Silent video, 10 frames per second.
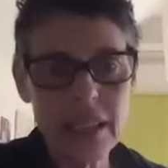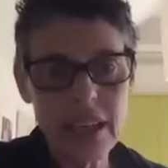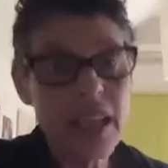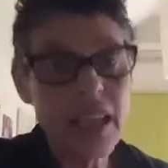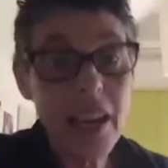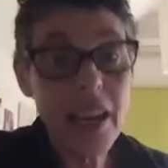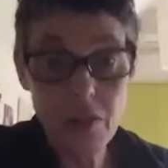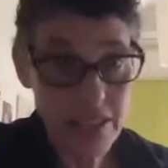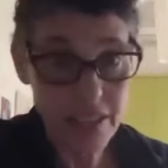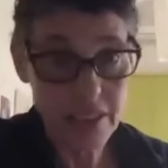And I like
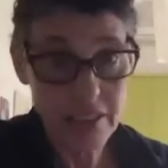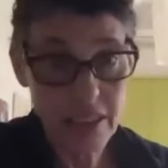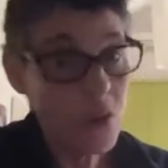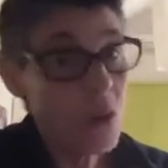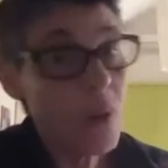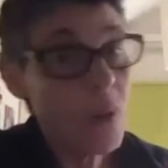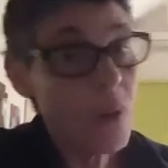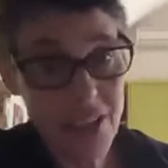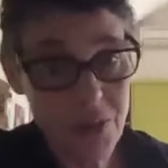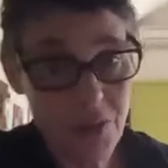writing. I've always
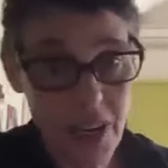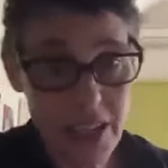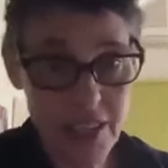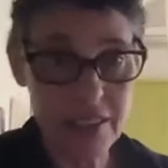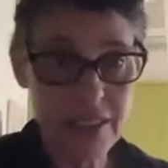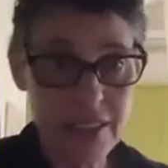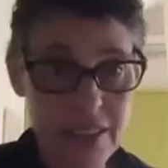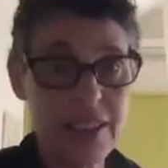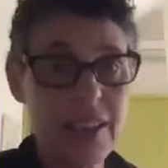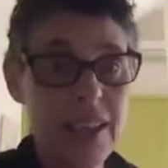liked writing.
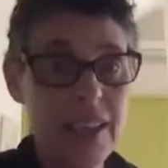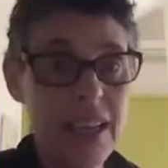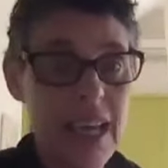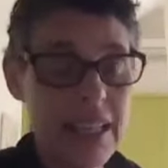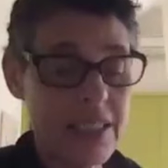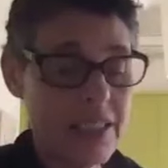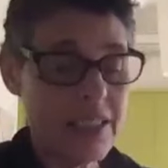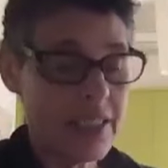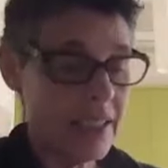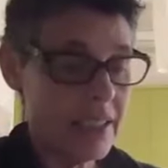And
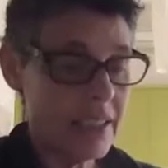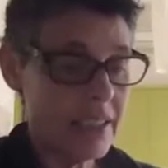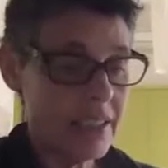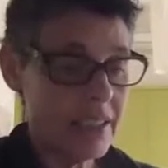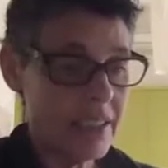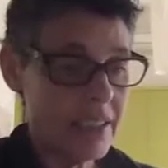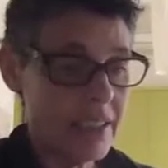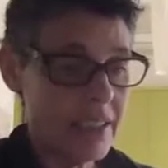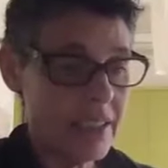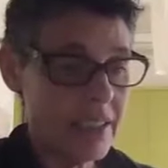I
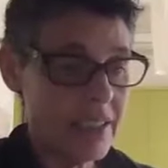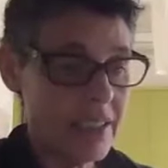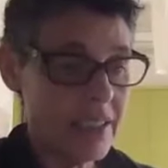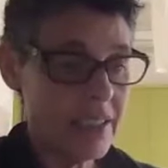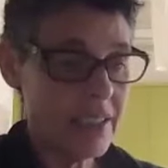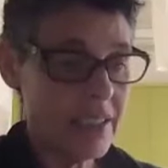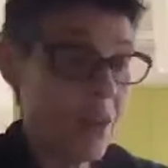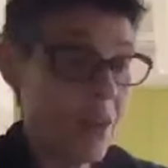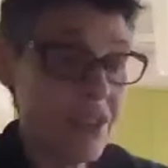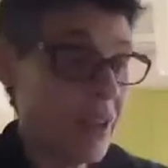
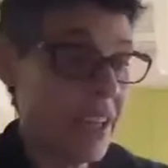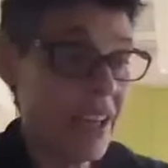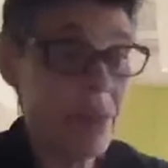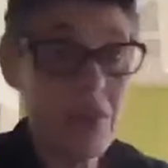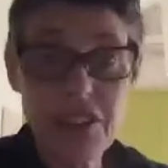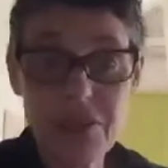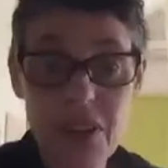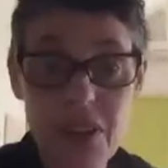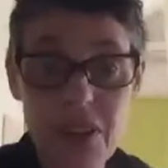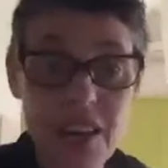wanted to
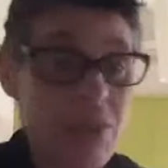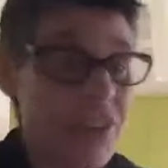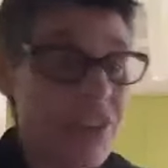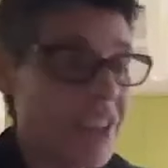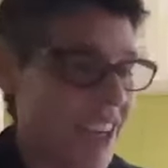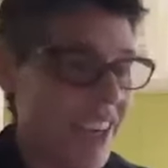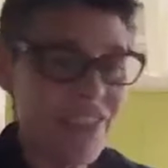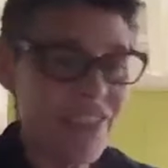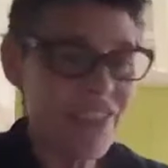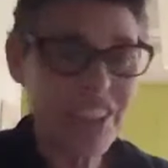write. I wanted to
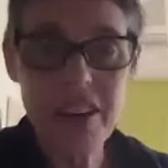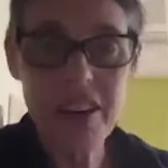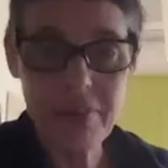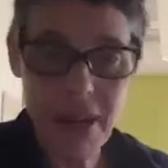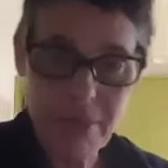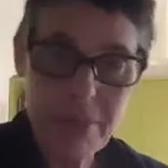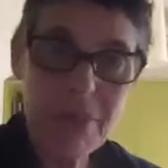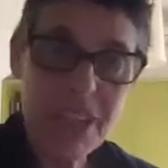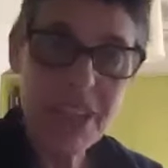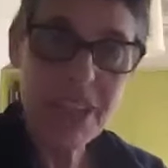kind of clear out my
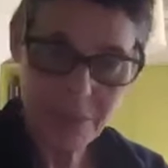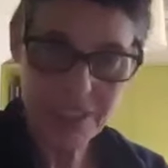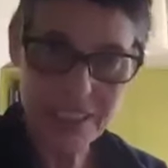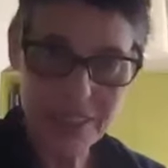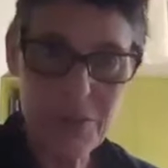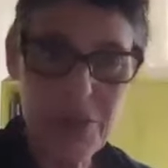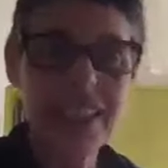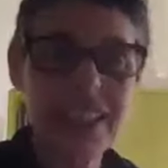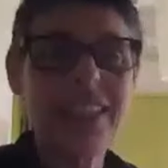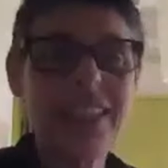memory cupboard in a
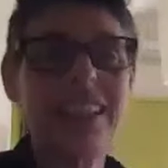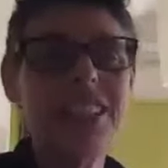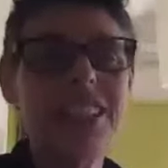way.